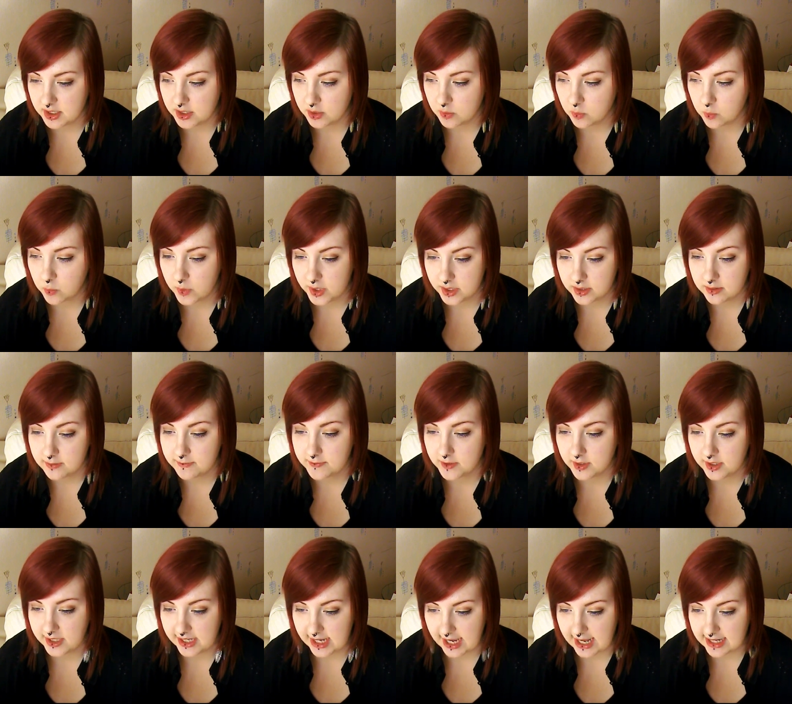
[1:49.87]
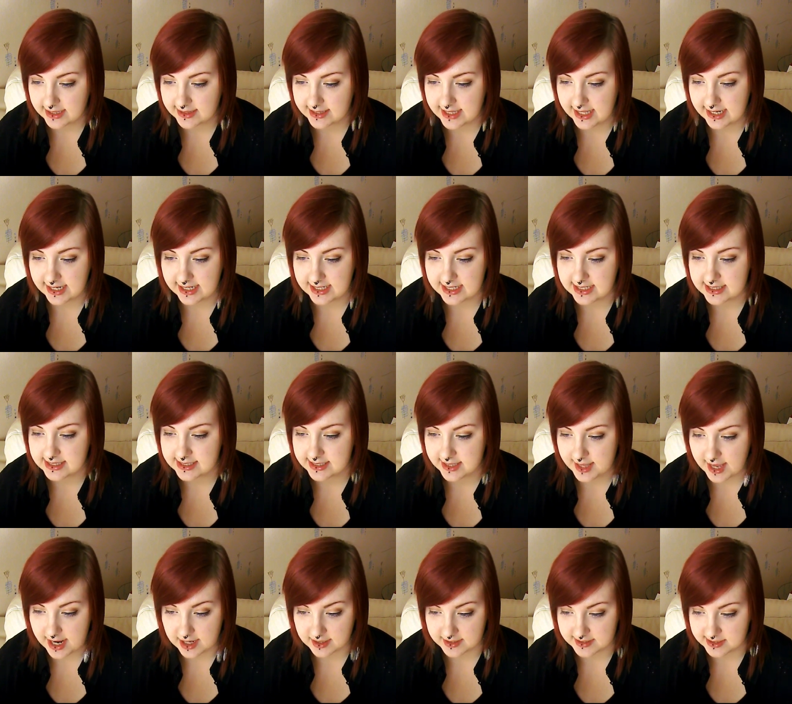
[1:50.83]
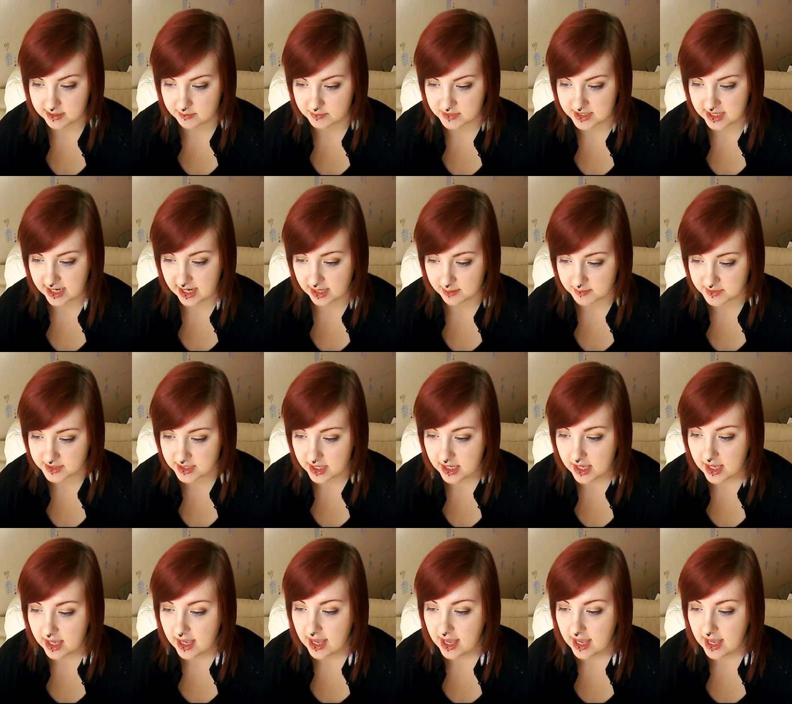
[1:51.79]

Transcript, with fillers: you will forget that it is there sometimes